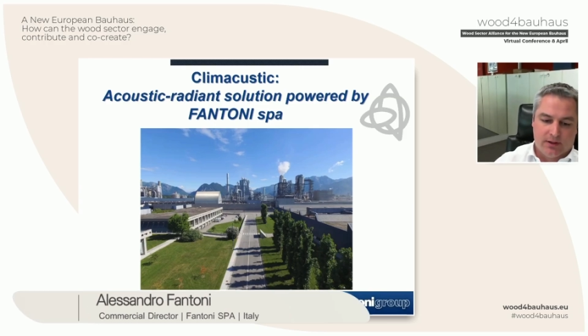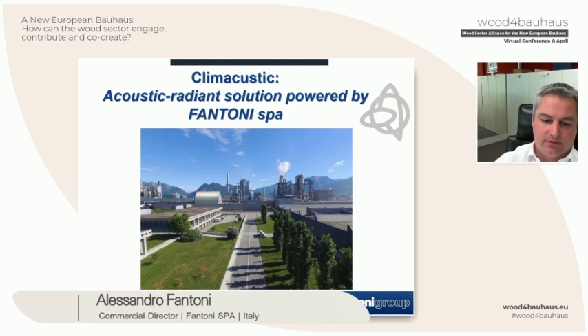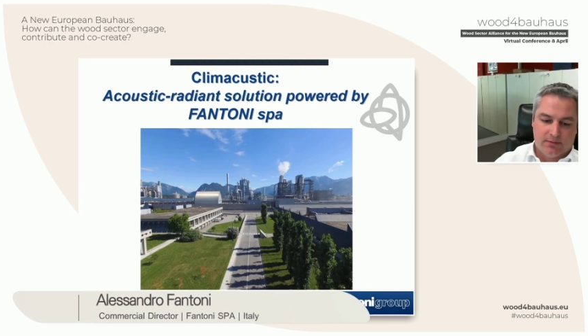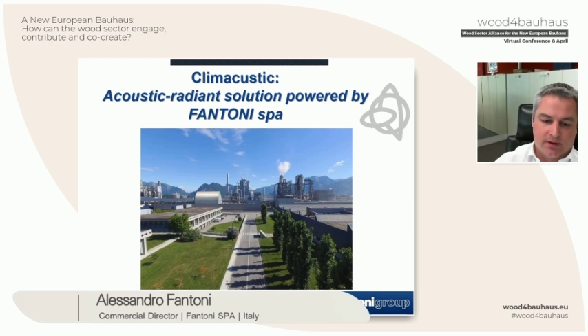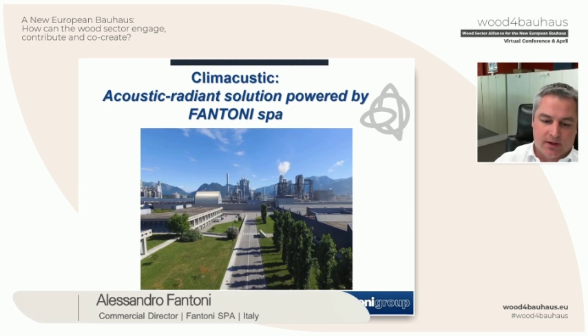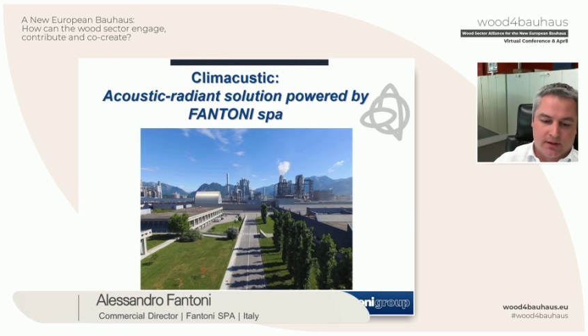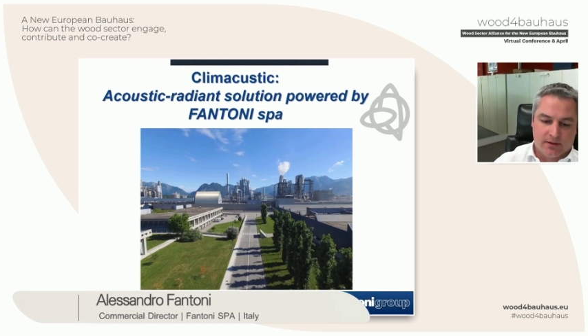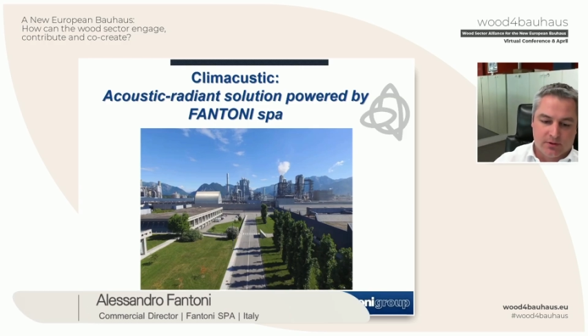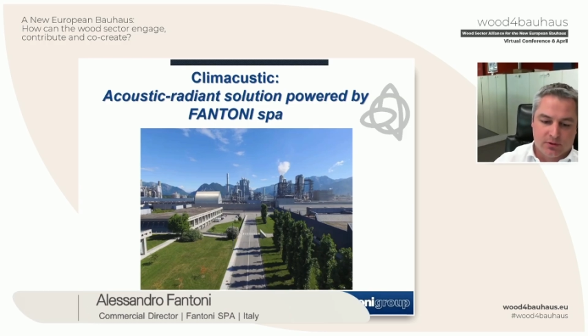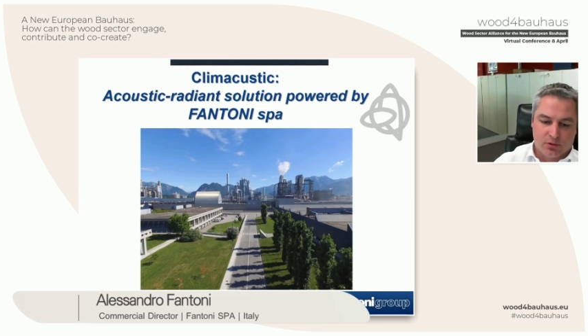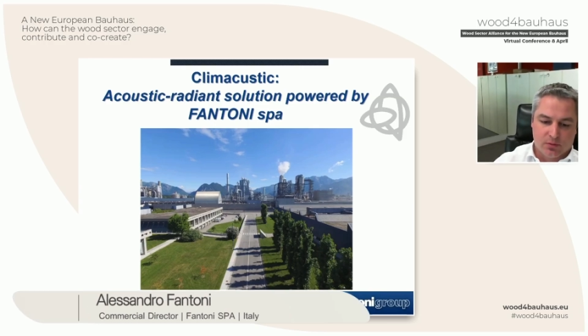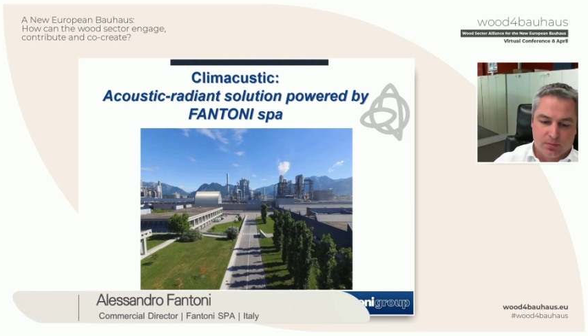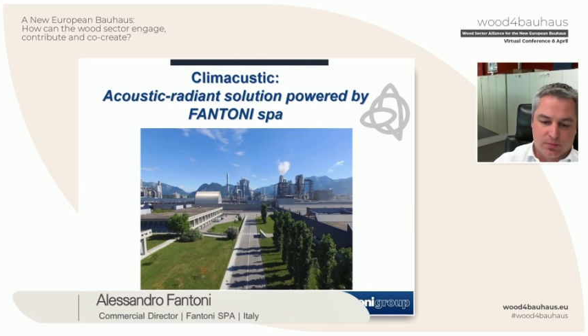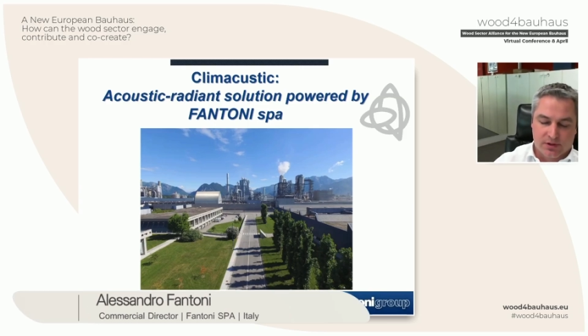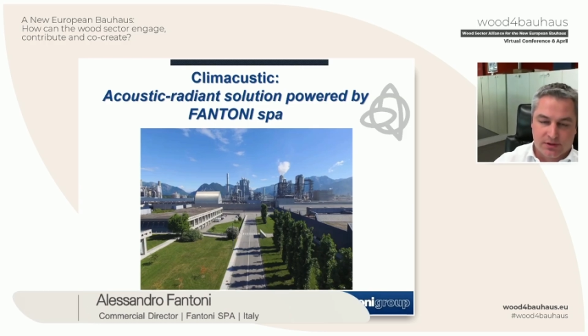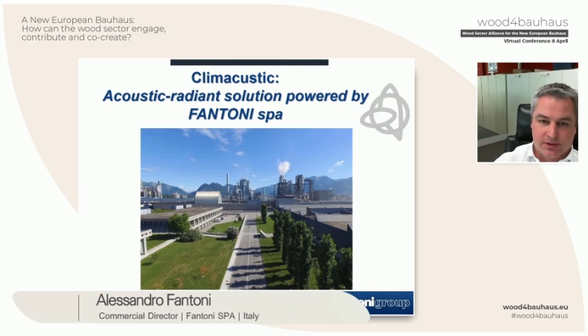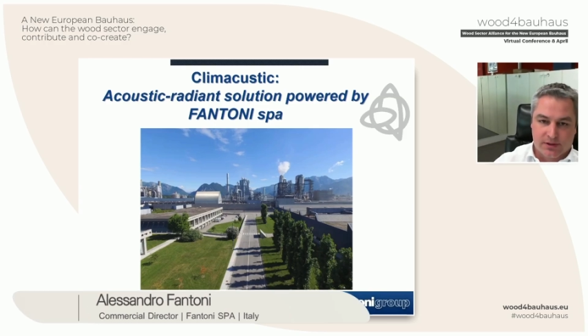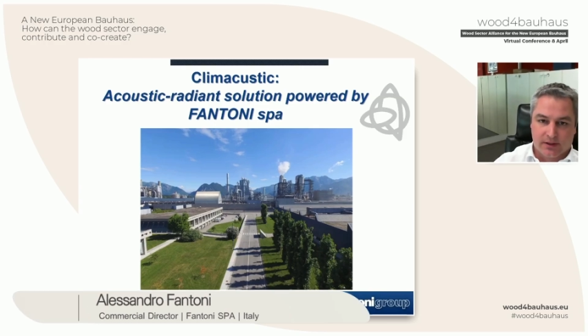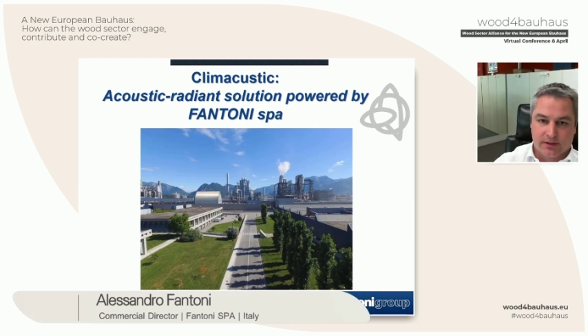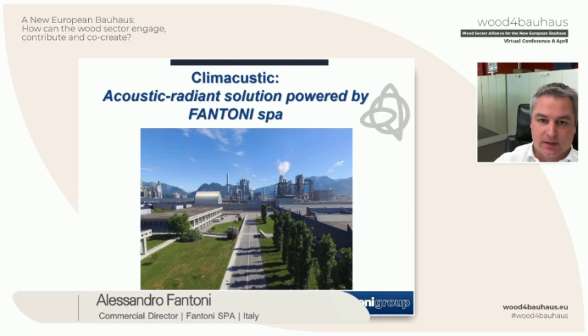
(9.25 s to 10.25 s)
event to
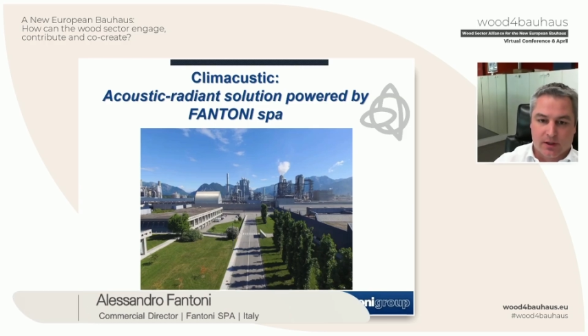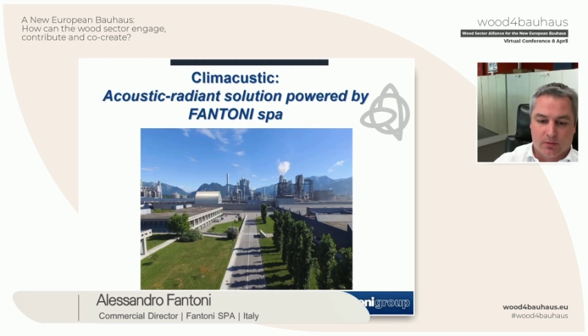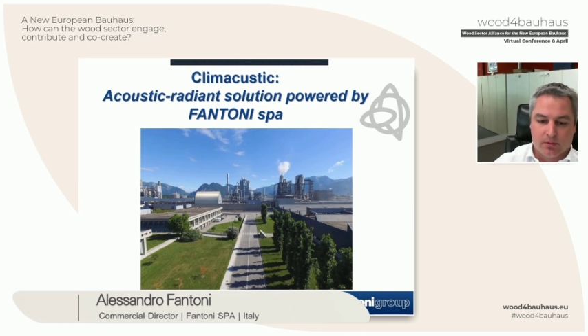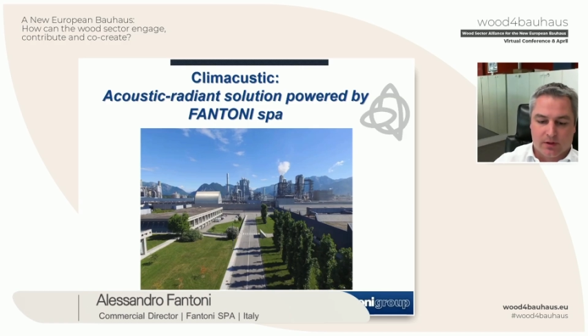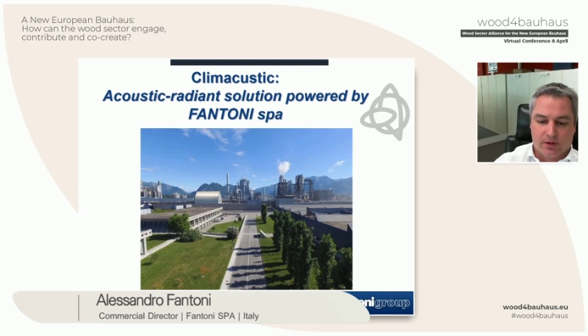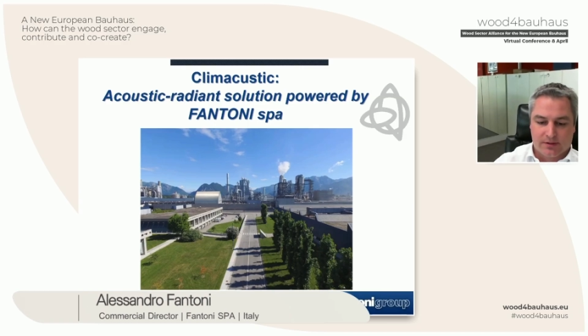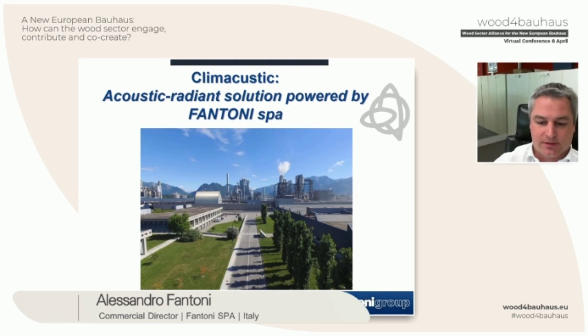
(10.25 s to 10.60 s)
present our